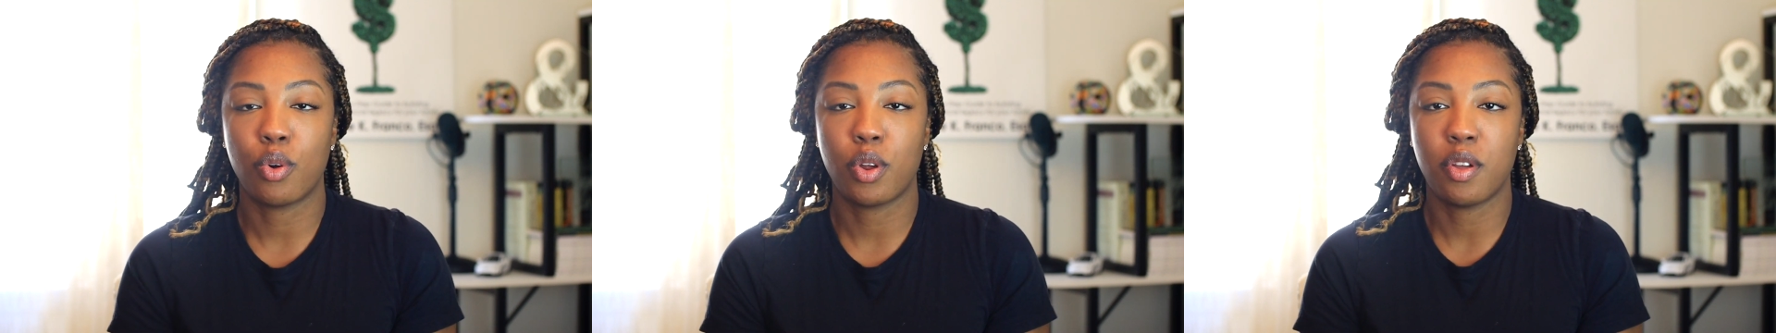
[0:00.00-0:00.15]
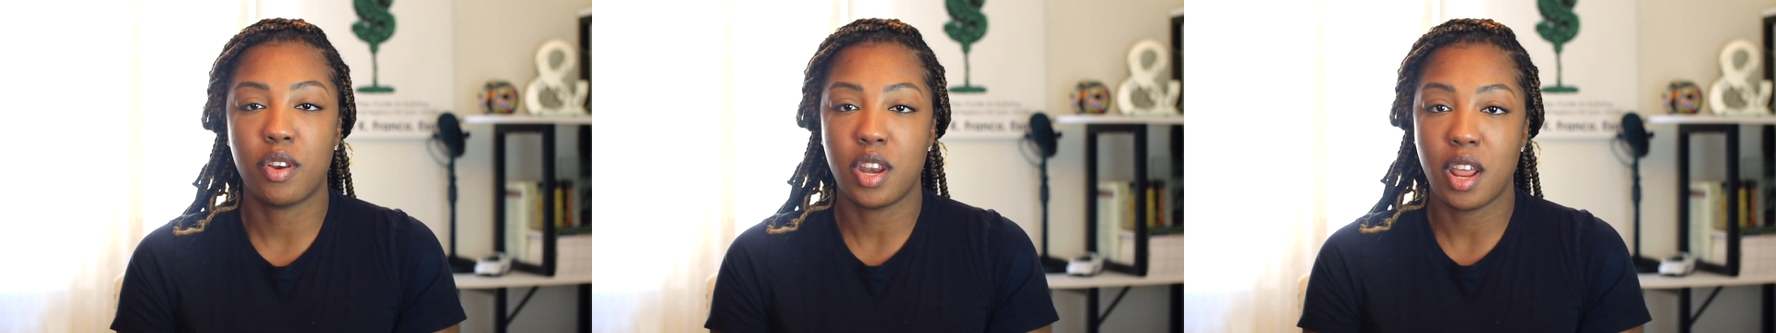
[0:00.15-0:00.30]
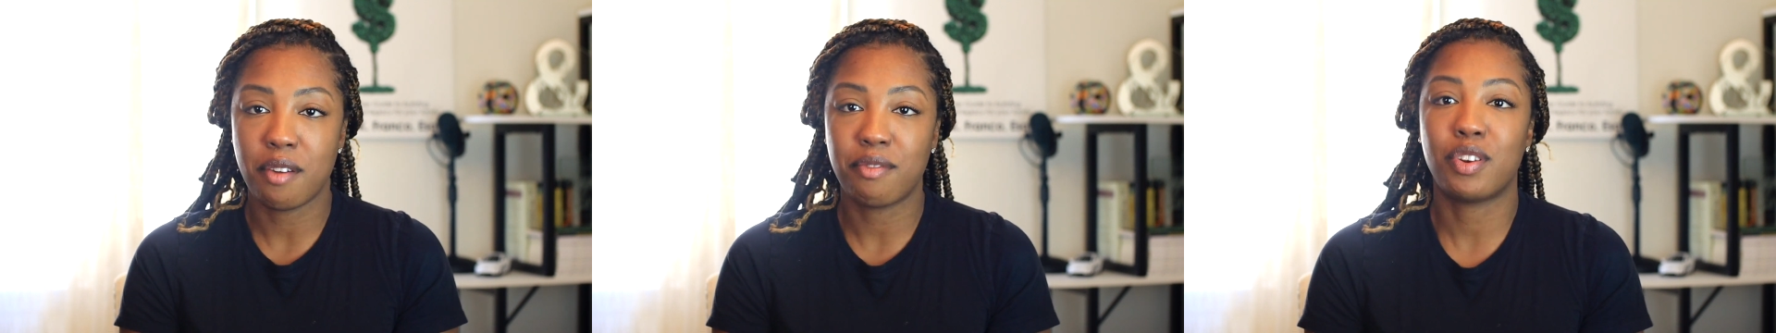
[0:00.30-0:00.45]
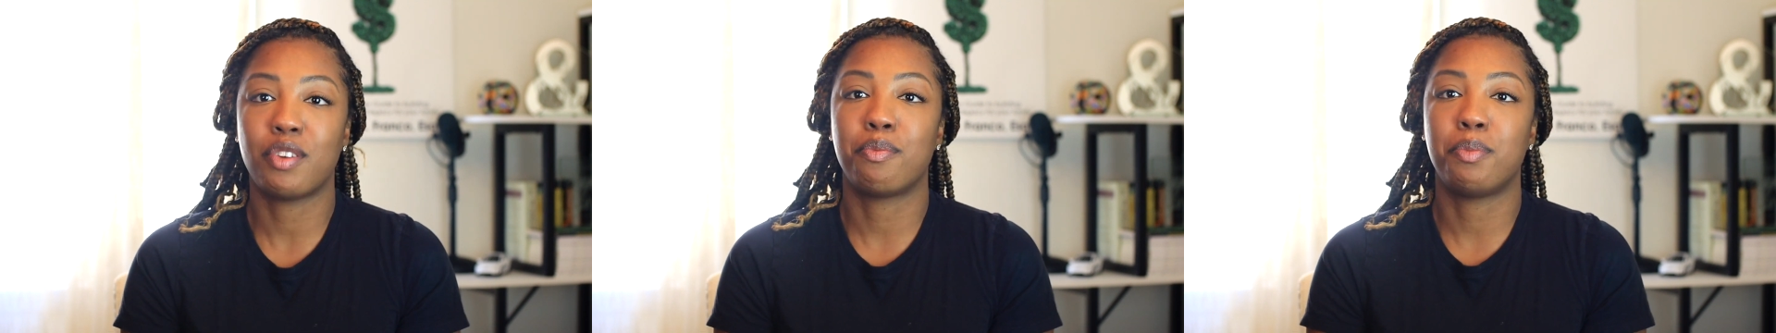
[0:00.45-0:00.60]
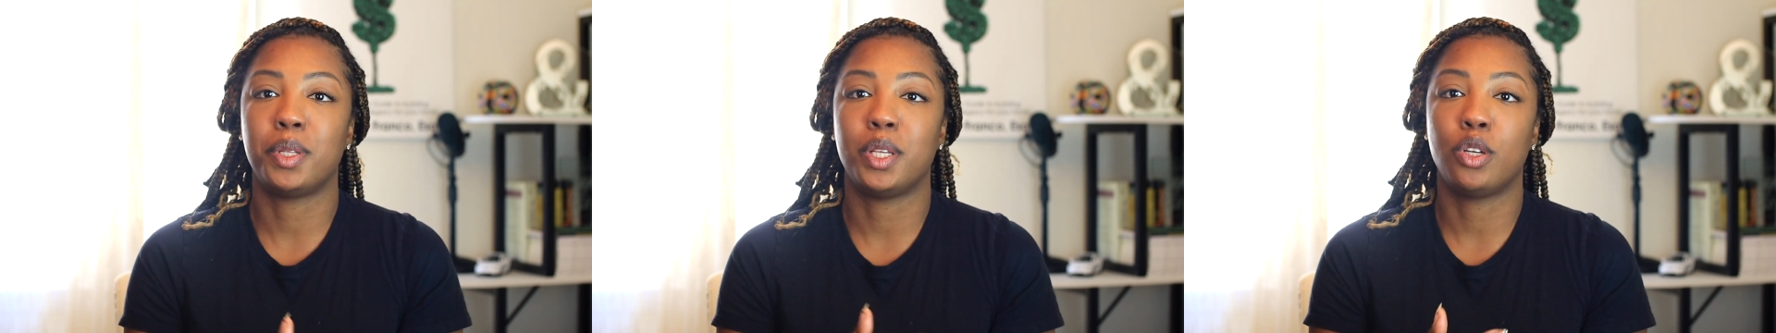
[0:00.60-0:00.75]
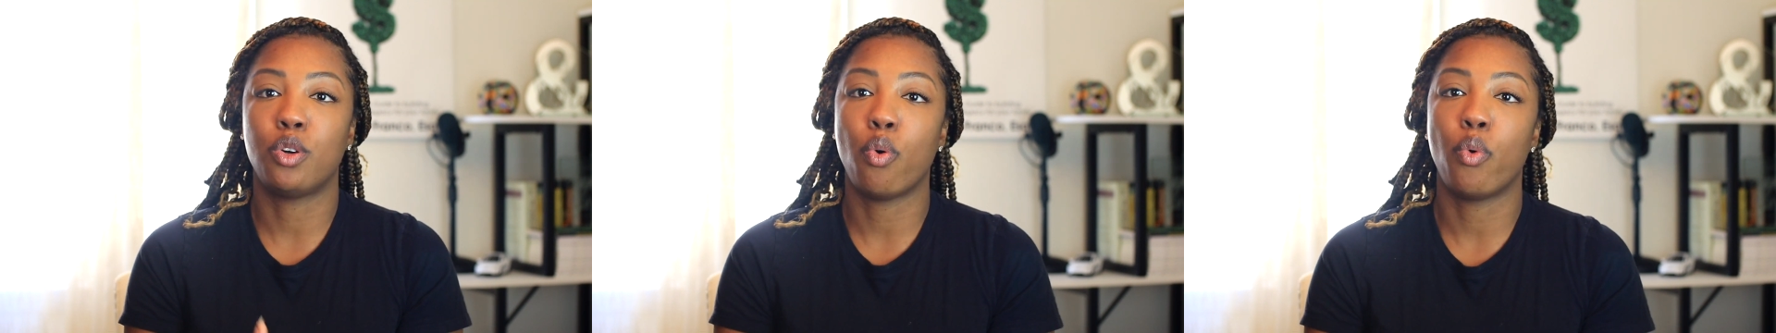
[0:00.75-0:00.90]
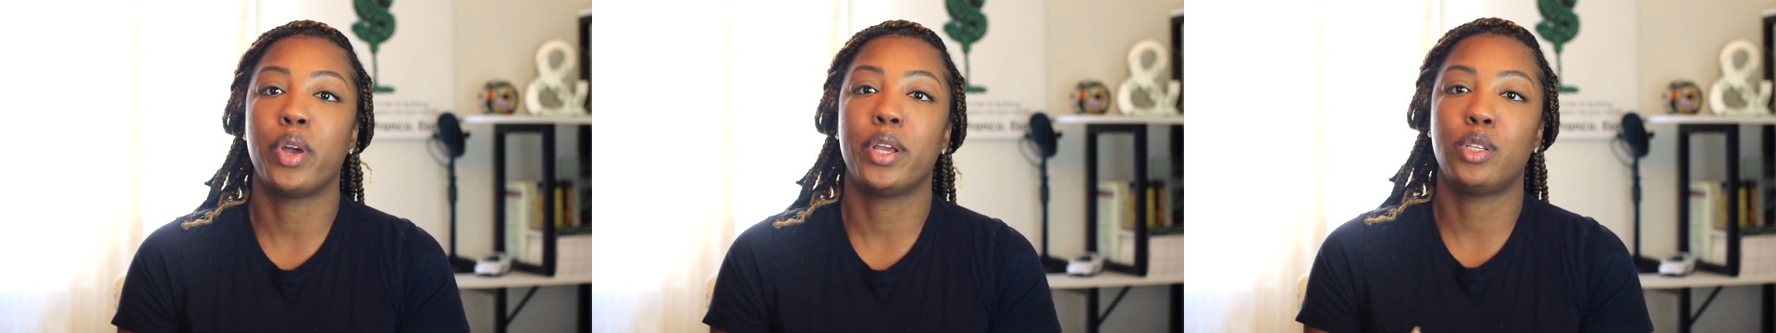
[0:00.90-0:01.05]

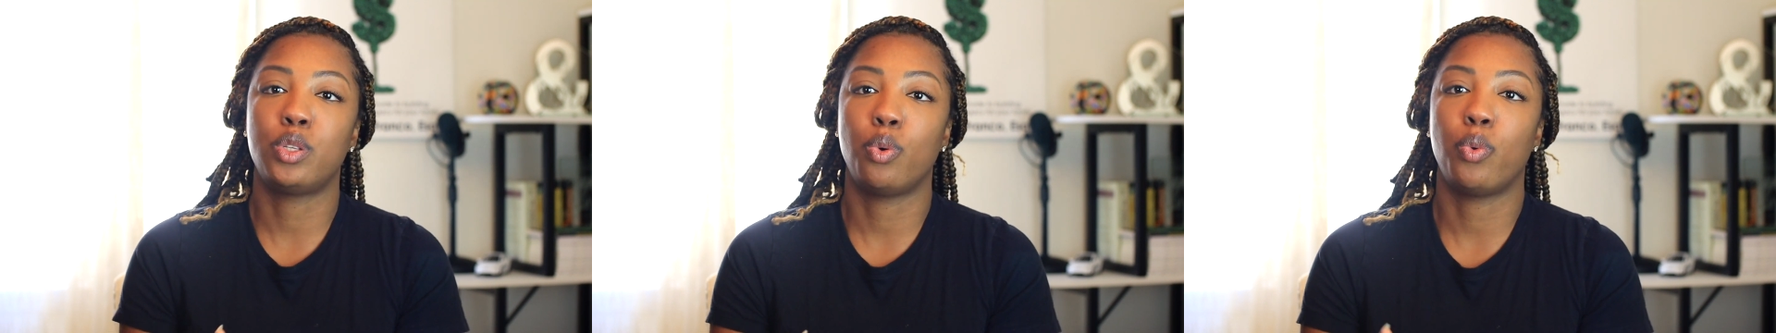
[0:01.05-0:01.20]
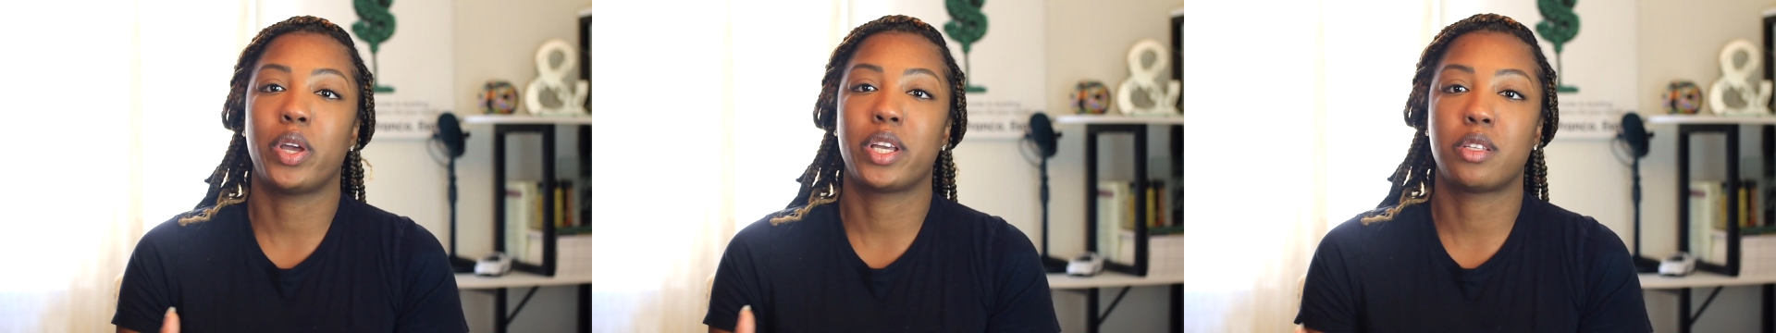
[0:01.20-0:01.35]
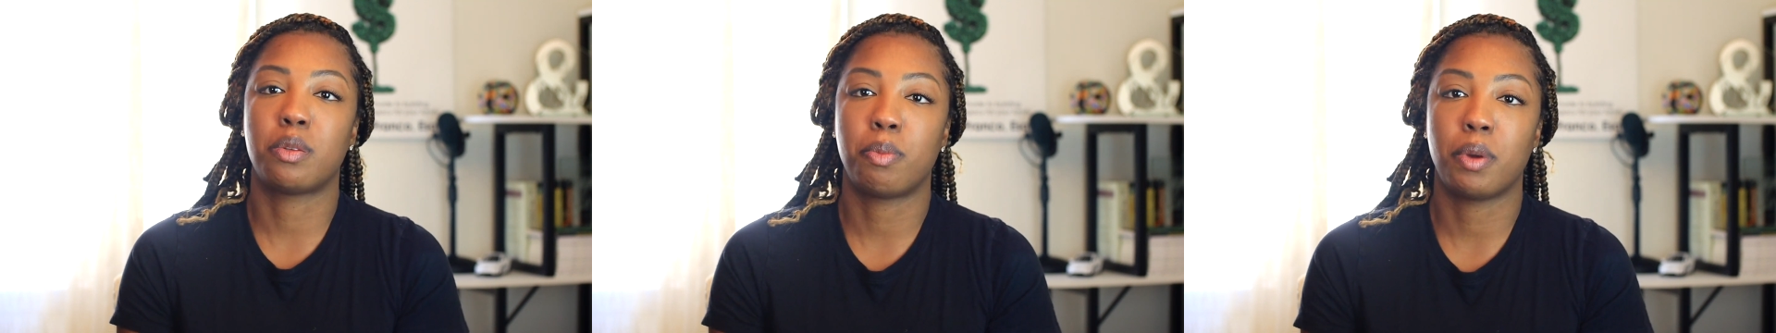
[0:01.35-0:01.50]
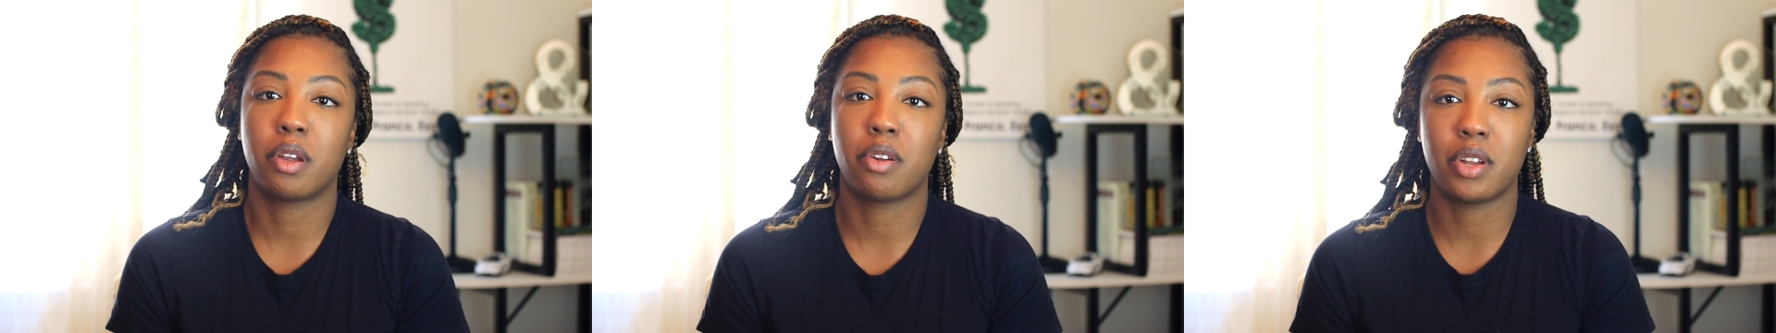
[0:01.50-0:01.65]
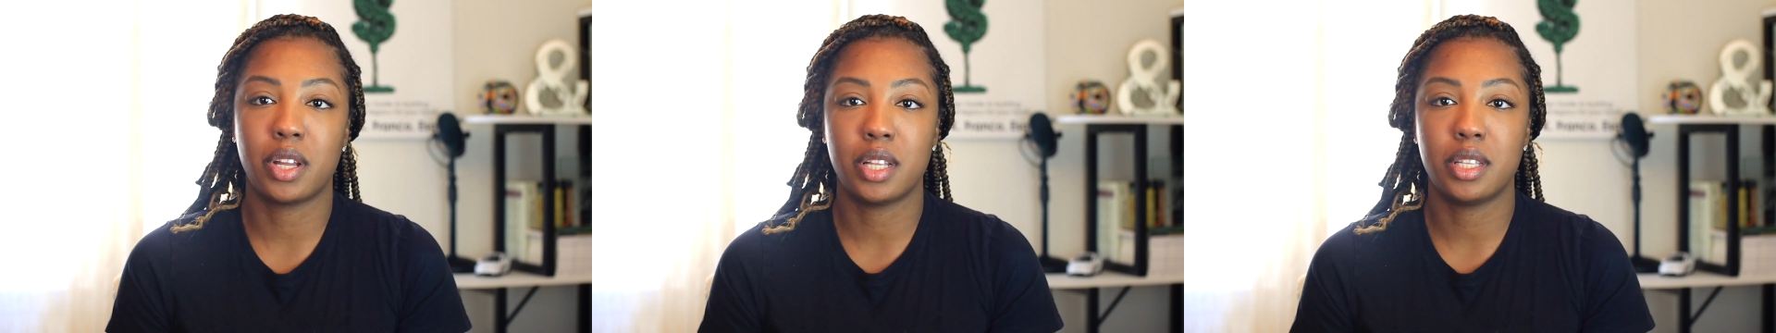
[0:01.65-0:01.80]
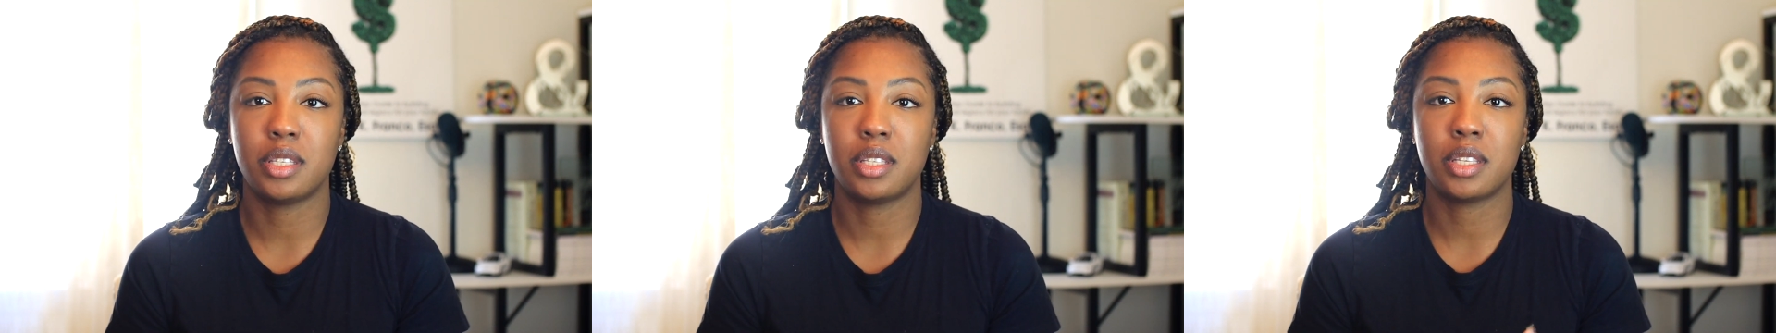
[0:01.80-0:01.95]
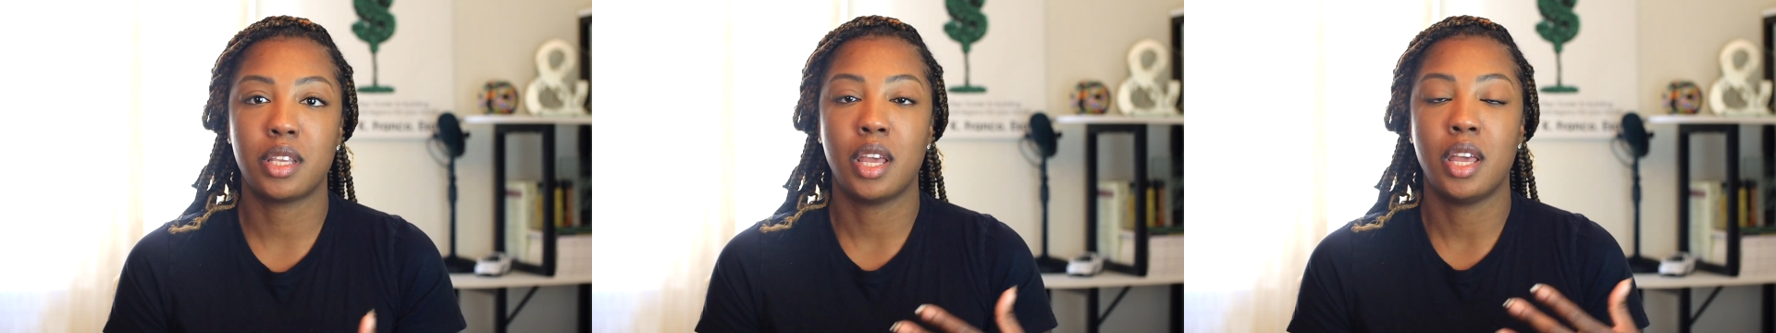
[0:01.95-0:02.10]
inevitably going to
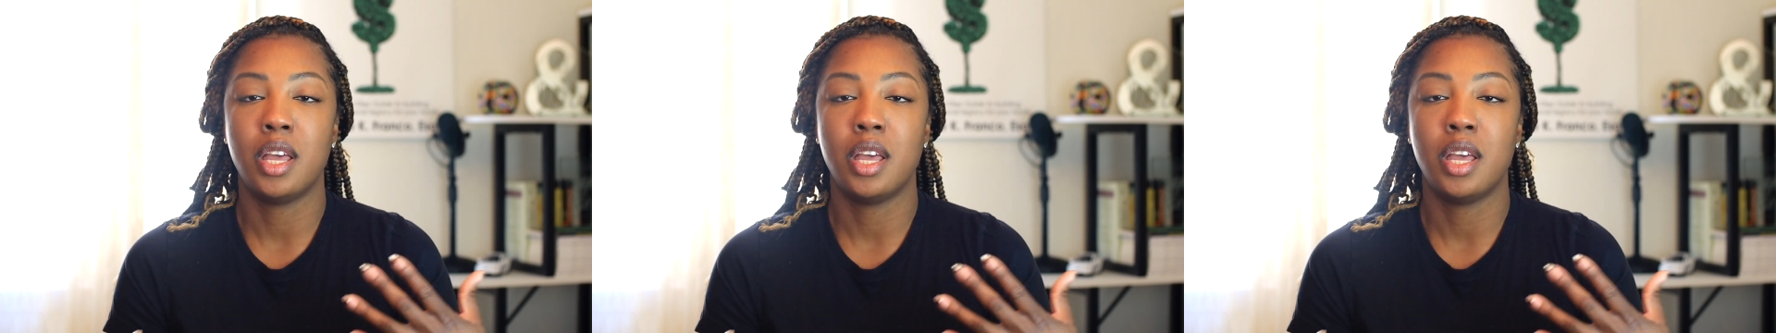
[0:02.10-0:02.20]
experience